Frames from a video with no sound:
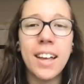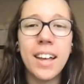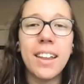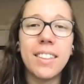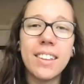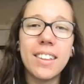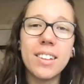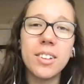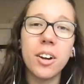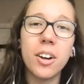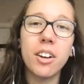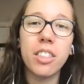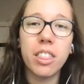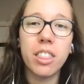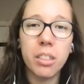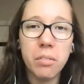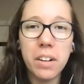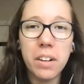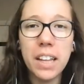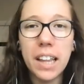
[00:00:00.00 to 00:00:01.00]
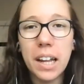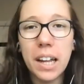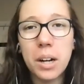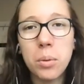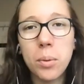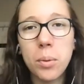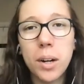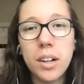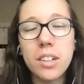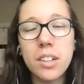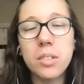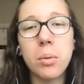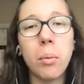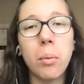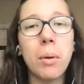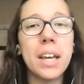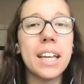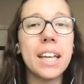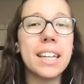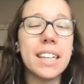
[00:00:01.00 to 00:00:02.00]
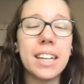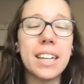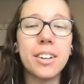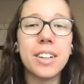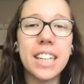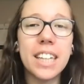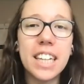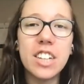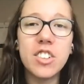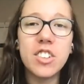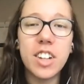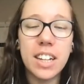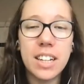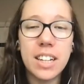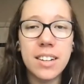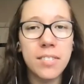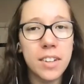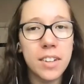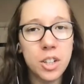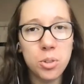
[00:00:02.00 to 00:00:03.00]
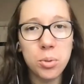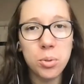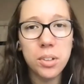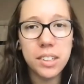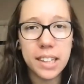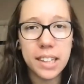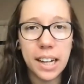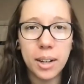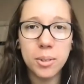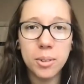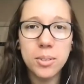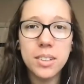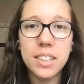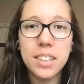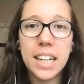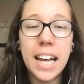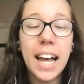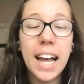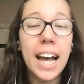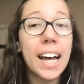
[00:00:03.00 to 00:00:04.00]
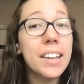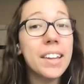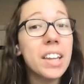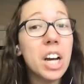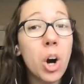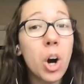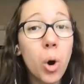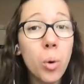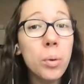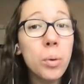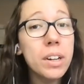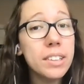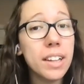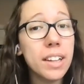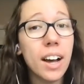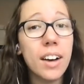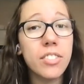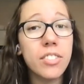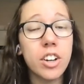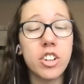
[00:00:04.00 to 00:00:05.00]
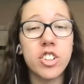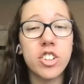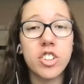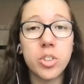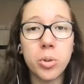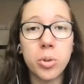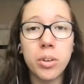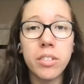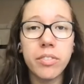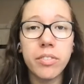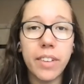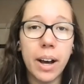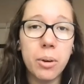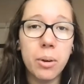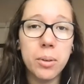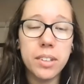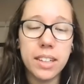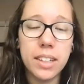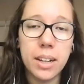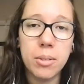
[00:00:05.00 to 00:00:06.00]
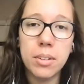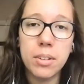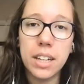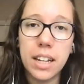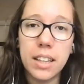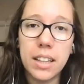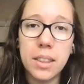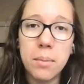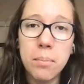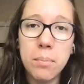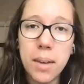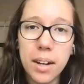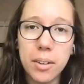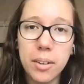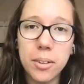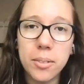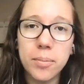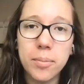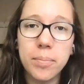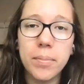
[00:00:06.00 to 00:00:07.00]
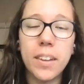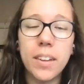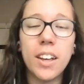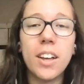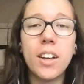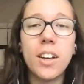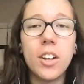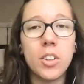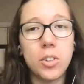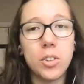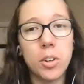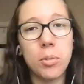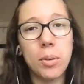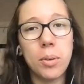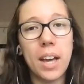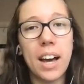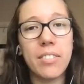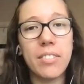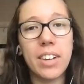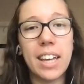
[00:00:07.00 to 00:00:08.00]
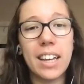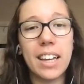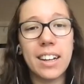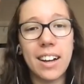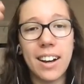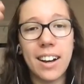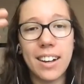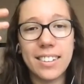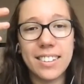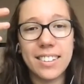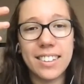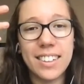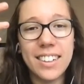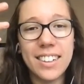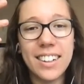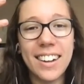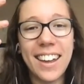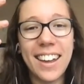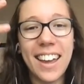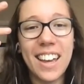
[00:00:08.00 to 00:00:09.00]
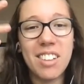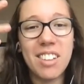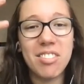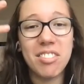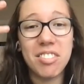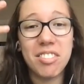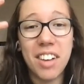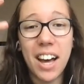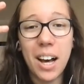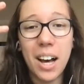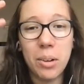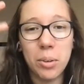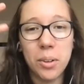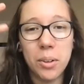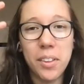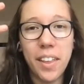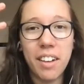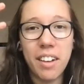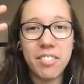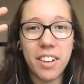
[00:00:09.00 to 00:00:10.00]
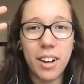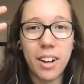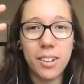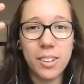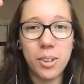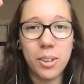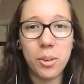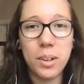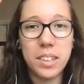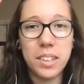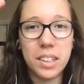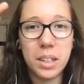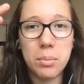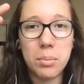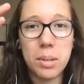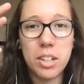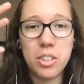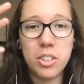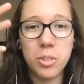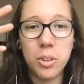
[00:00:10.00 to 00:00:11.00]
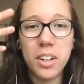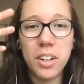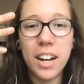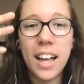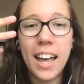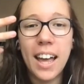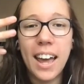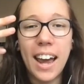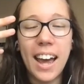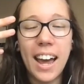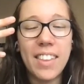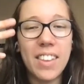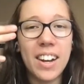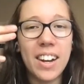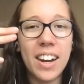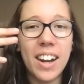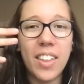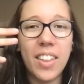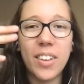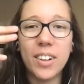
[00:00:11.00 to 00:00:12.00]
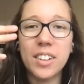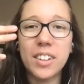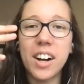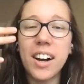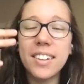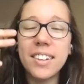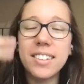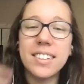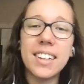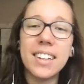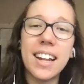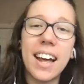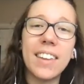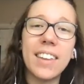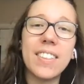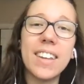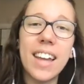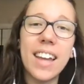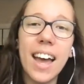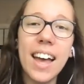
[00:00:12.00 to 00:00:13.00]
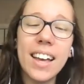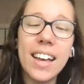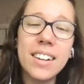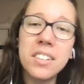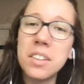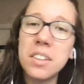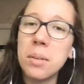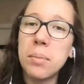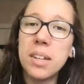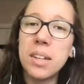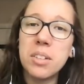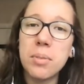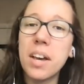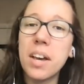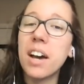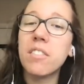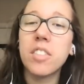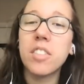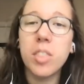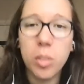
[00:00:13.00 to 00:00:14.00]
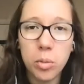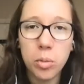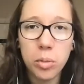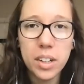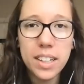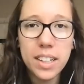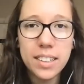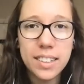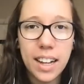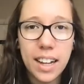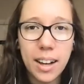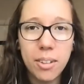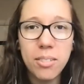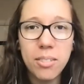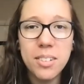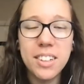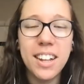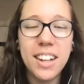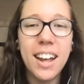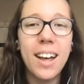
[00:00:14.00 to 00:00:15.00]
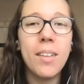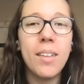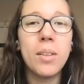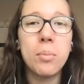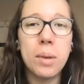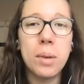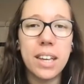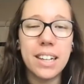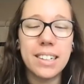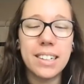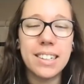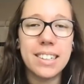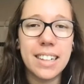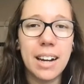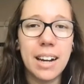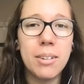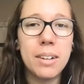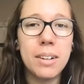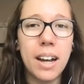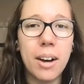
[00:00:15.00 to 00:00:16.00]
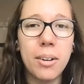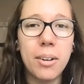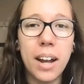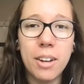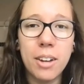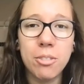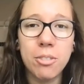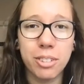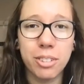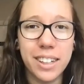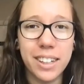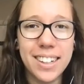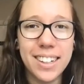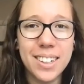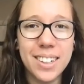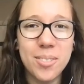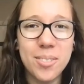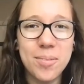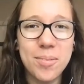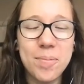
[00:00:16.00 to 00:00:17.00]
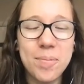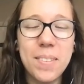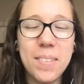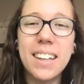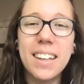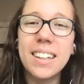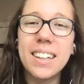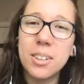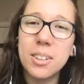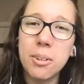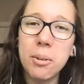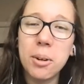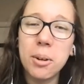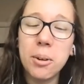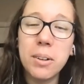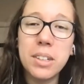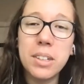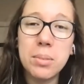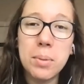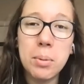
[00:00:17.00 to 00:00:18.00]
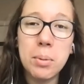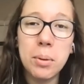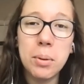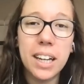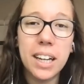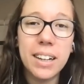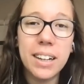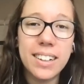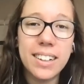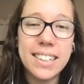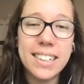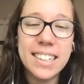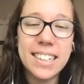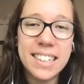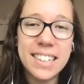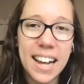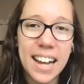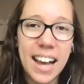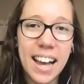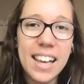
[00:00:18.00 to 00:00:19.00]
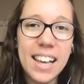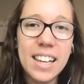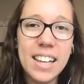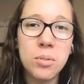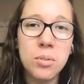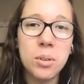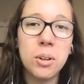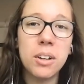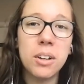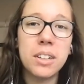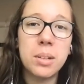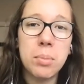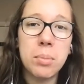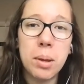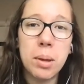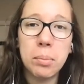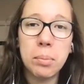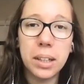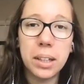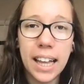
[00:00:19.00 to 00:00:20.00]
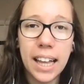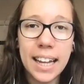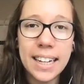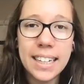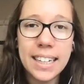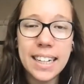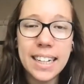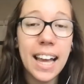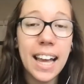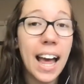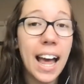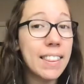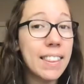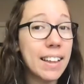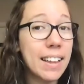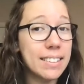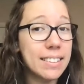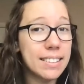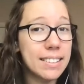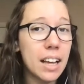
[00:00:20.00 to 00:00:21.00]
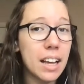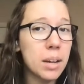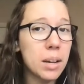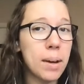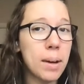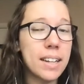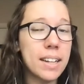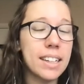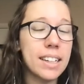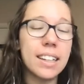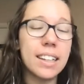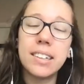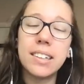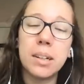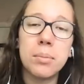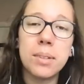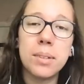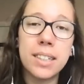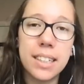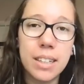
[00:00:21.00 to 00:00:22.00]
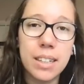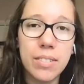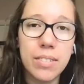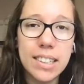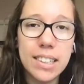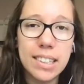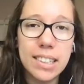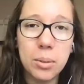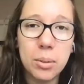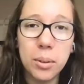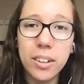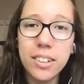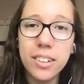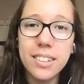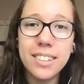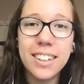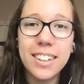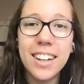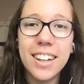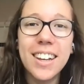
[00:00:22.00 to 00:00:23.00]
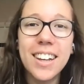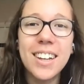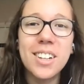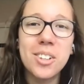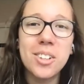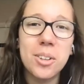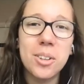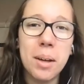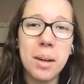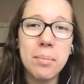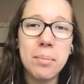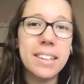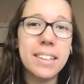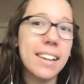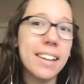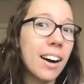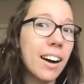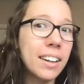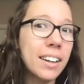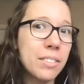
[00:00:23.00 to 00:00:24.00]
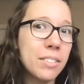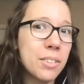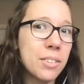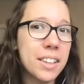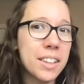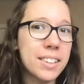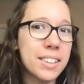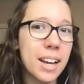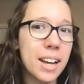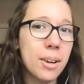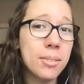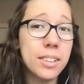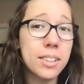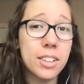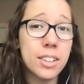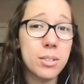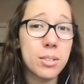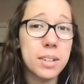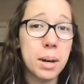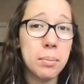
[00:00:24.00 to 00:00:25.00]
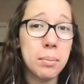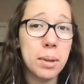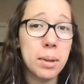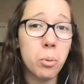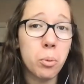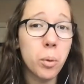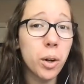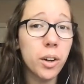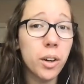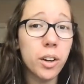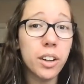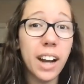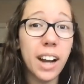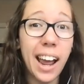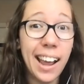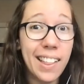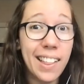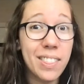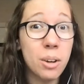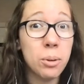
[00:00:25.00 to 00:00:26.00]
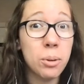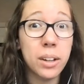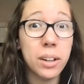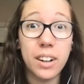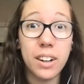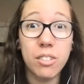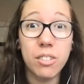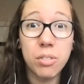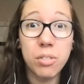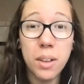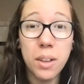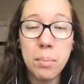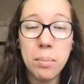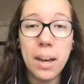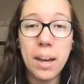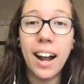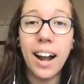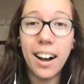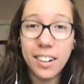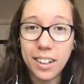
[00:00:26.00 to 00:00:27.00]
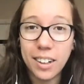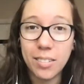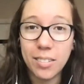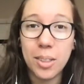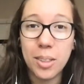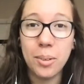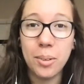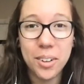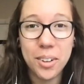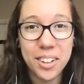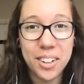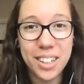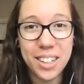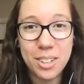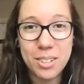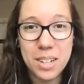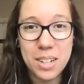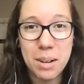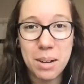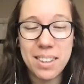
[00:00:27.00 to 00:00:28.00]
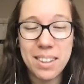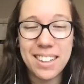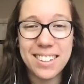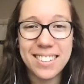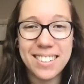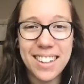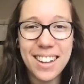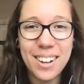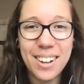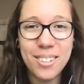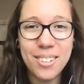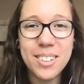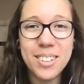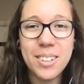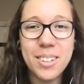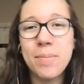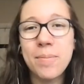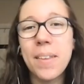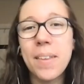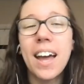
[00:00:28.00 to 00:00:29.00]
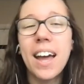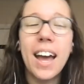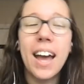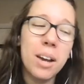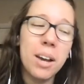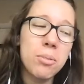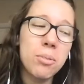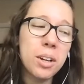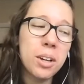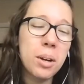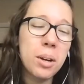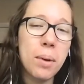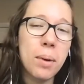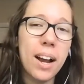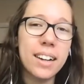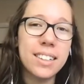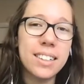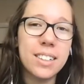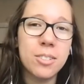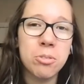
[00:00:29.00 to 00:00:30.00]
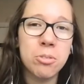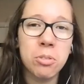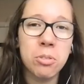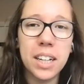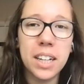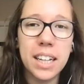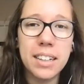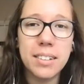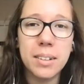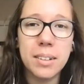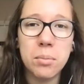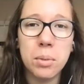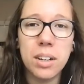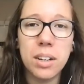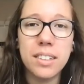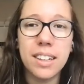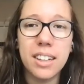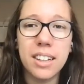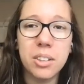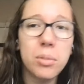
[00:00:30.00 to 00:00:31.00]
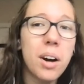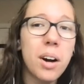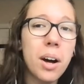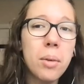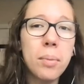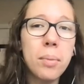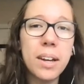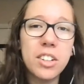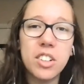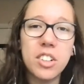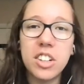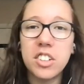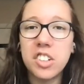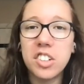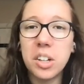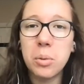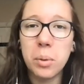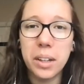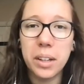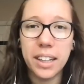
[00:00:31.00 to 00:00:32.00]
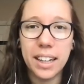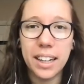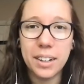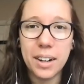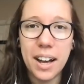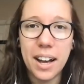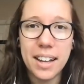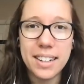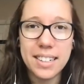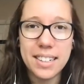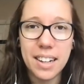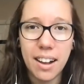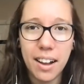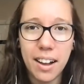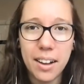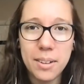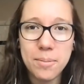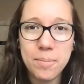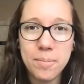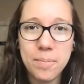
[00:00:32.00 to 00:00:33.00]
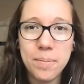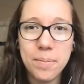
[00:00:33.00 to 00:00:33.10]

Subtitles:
These are three-letter words where we can hear each individual sound, and they always have a short vowel sound in the middle. So if we have a consonant, a vowel, that vowel is always going to be short, and then another consonant at the end, that means we have three sounds that we can sound out and read. So what we're going to be working on today is we're going to be blending and then segmenting some CVC words. So that means I'll give you the sounds and you tell me the word, and then we're going to flip it. I'll give you the word and you tell me the sounds. And we're going to practice reading some words as well by changing one letter at a time.